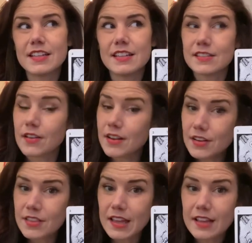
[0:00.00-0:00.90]
is not
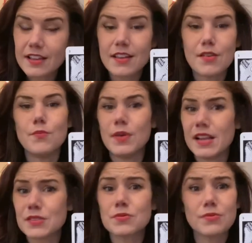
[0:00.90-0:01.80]
everything, but
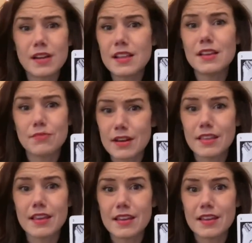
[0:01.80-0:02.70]
it's really,
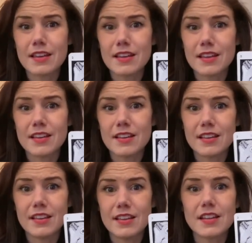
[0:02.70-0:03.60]
really
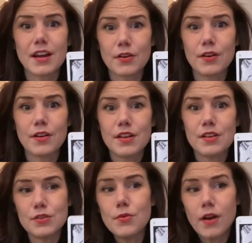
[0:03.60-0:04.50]
integral.
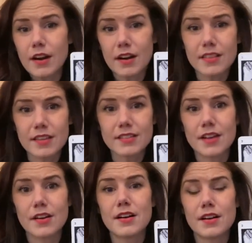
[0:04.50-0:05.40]
You are the
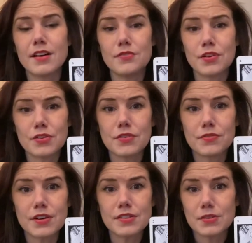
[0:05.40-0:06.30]
center of your
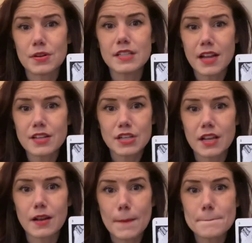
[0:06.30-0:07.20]
universe. Your
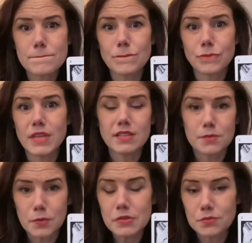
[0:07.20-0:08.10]
intention is the
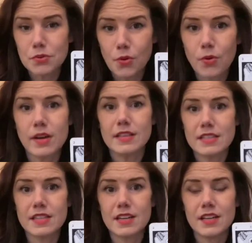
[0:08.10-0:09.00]
most
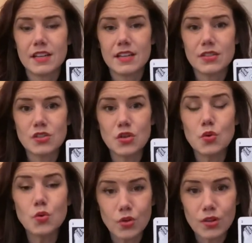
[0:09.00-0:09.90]
important
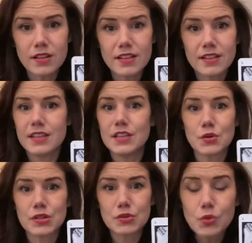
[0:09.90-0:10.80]
tool in
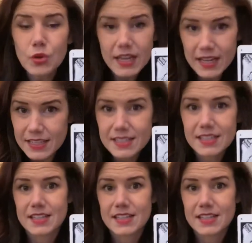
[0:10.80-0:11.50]
your toolkit.